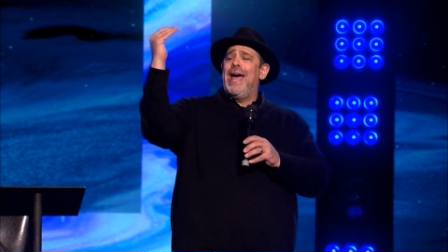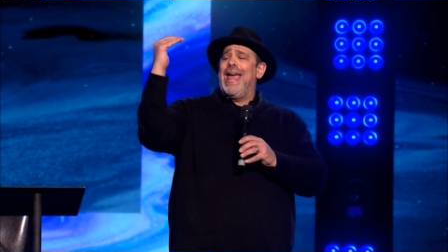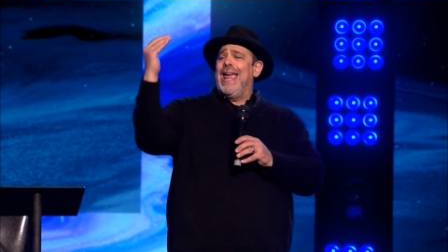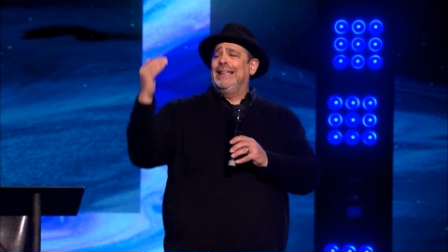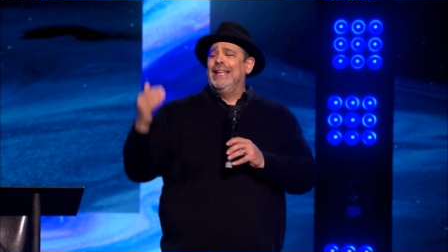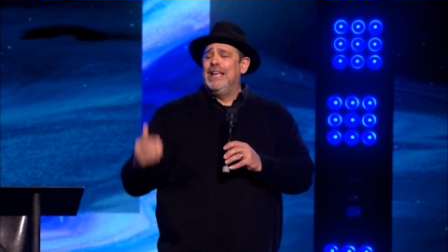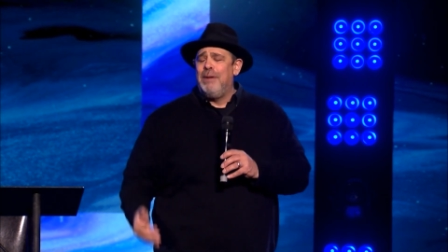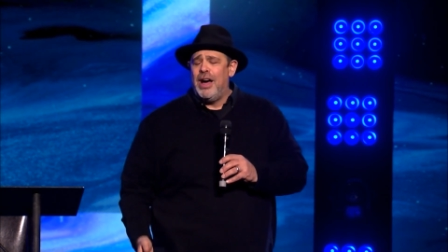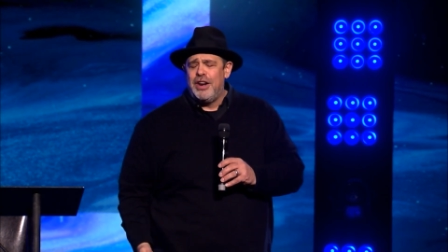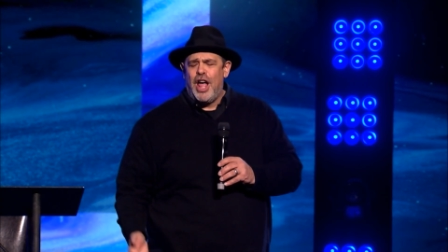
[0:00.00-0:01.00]

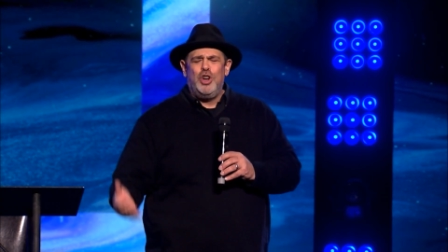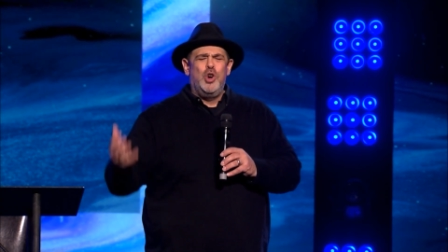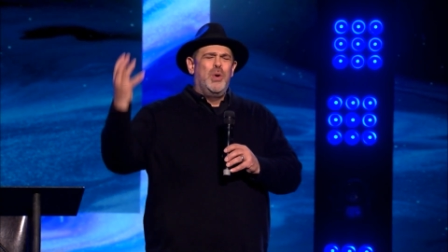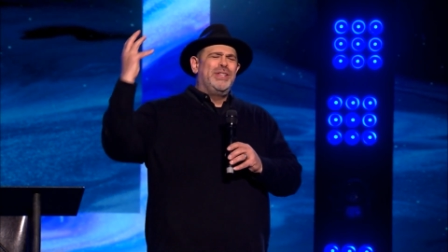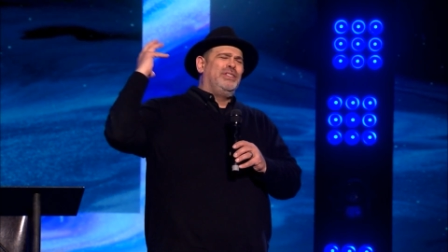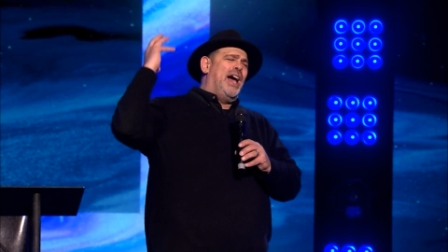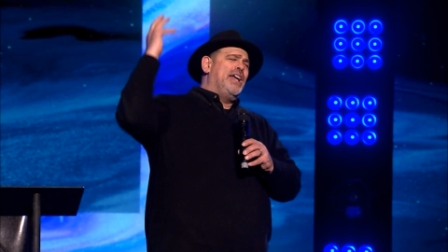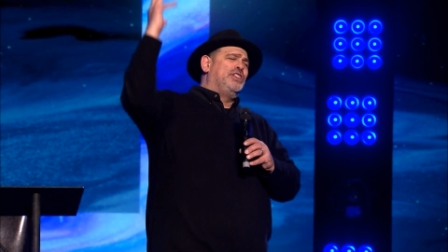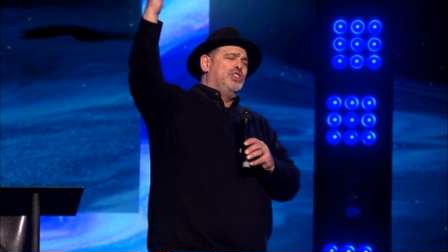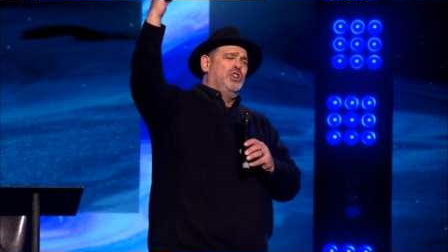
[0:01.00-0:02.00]
be'elim Adonai, who is
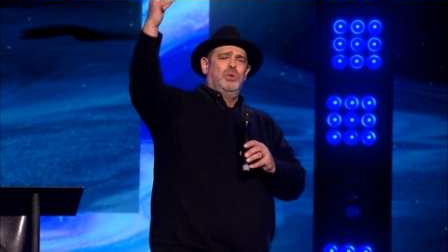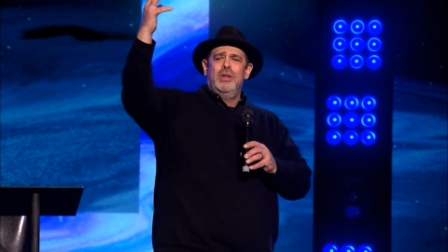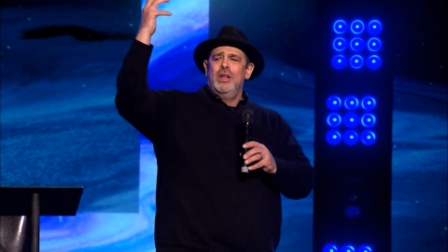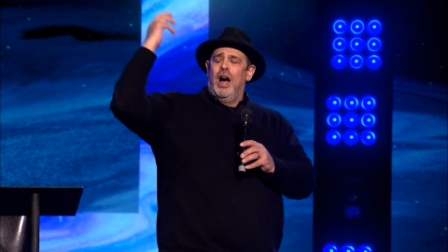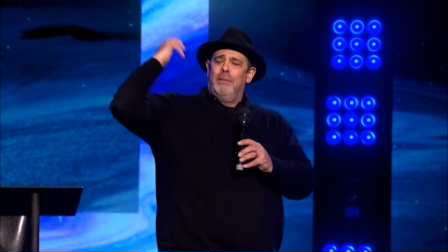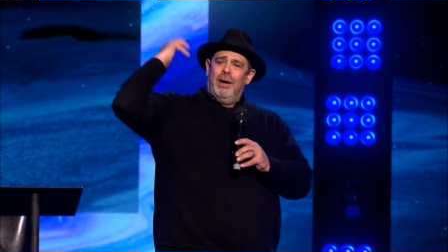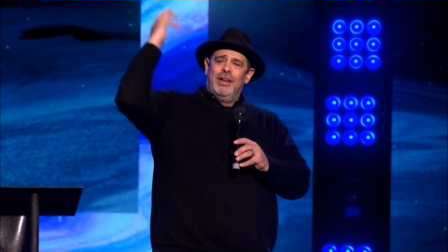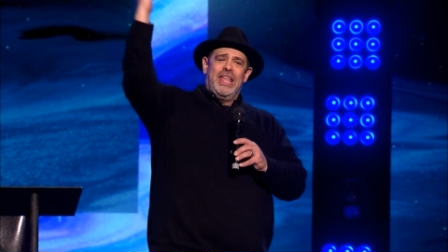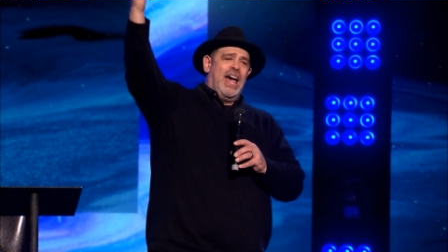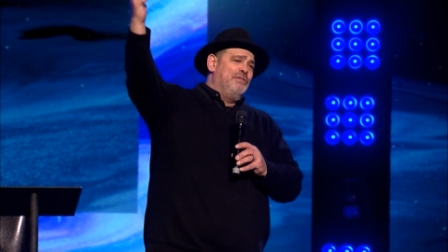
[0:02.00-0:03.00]
like you
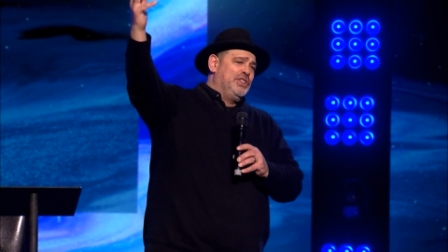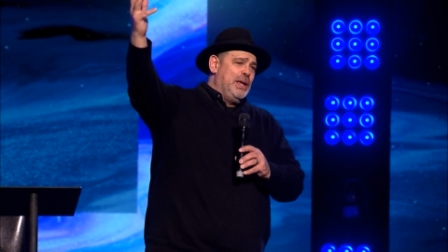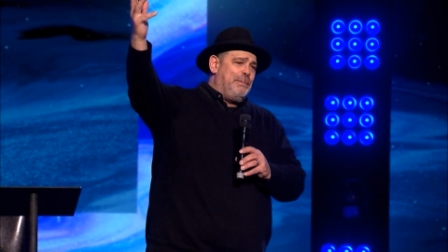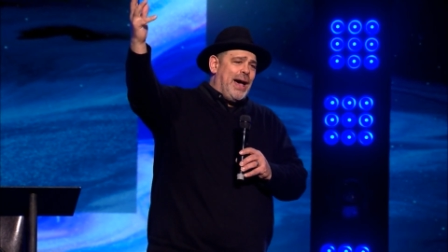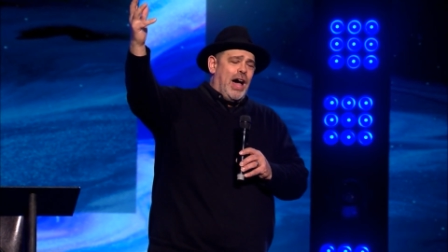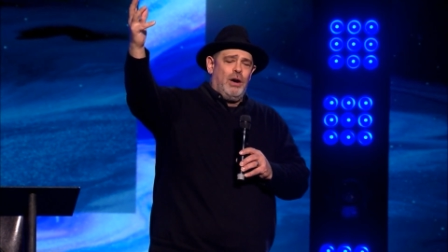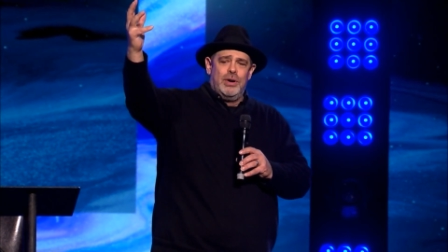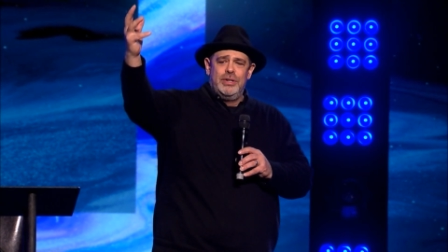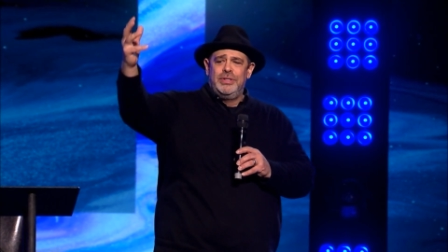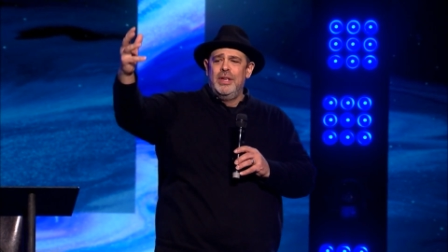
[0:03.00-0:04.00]
among the heavenly
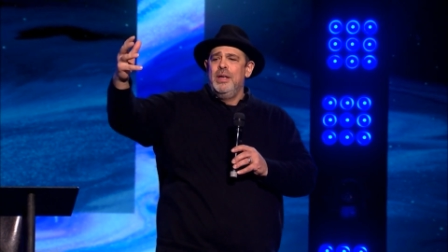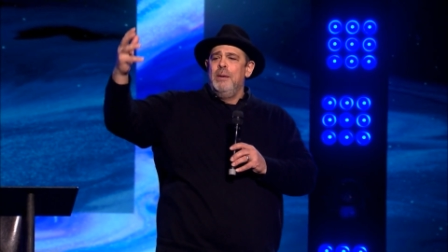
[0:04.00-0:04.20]
powers?